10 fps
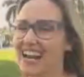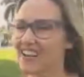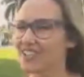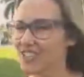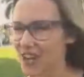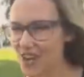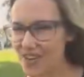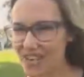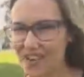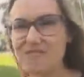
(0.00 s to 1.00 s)
Now,
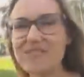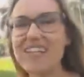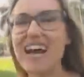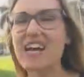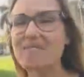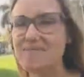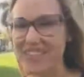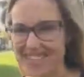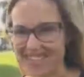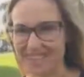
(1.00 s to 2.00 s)
Tony would not
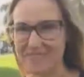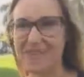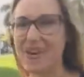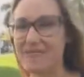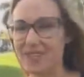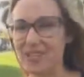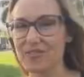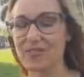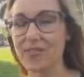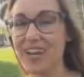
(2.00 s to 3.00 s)
be in Palm
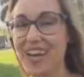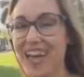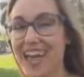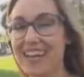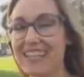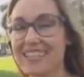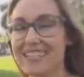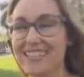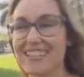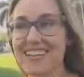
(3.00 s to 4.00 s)
Beach, Florida, and
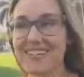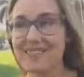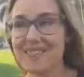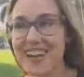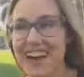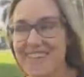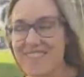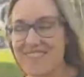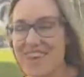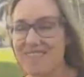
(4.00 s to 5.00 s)
neither would I
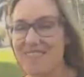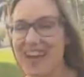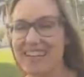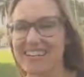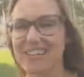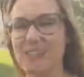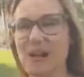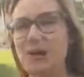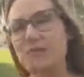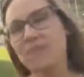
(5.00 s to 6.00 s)
for that matter,
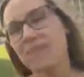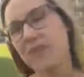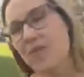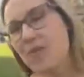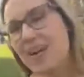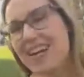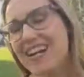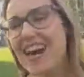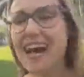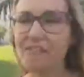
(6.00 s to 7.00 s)
were it
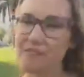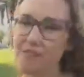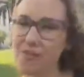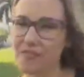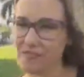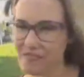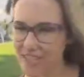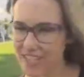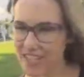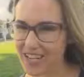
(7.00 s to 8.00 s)
not for the
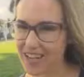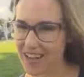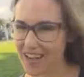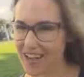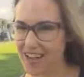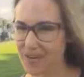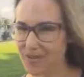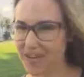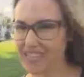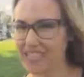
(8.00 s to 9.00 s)
vision,
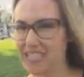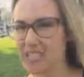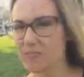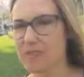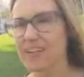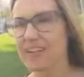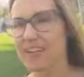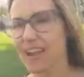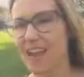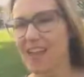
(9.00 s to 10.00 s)
enterprising
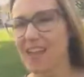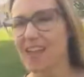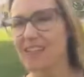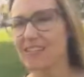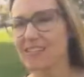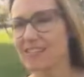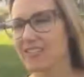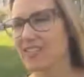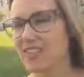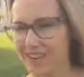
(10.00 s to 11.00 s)
spirit, and
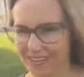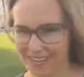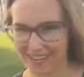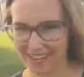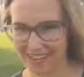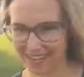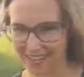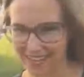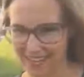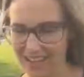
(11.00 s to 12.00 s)
generous
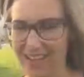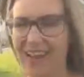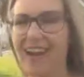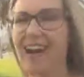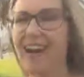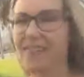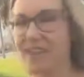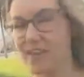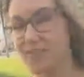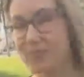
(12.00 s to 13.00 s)
legacy of
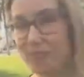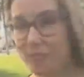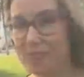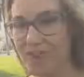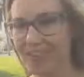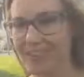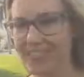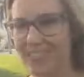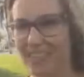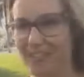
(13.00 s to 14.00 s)
a forerunner
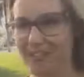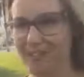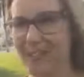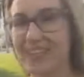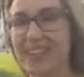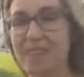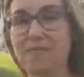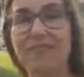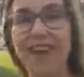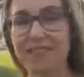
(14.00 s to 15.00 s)
executive by the name
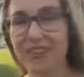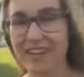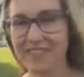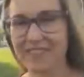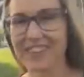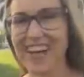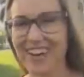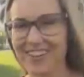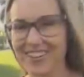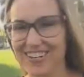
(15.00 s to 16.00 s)
of Henry
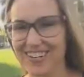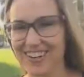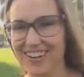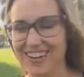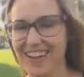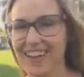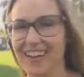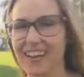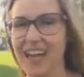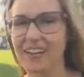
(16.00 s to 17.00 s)
Flagler.
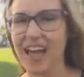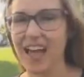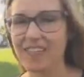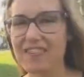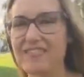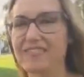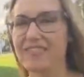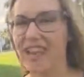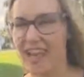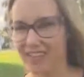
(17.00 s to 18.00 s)
Now, Henry
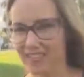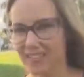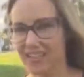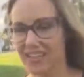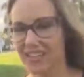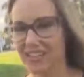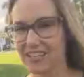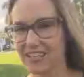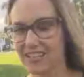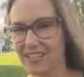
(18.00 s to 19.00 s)
Flagler
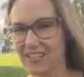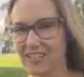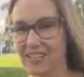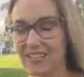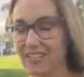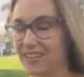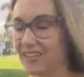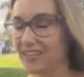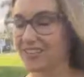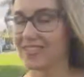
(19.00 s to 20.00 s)
is,
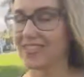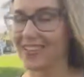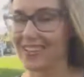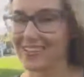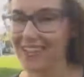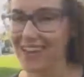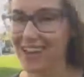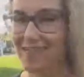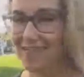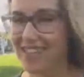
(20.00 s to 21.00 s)
just in case that
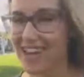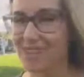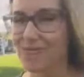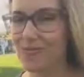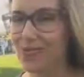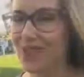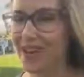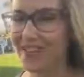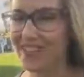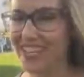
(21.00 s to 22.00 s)
name does not roll
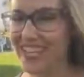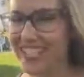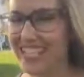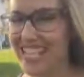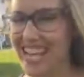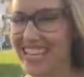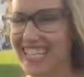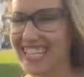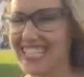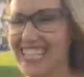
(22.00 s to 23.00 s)
off your tongue
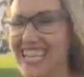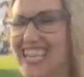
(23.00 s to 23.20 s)
exactly,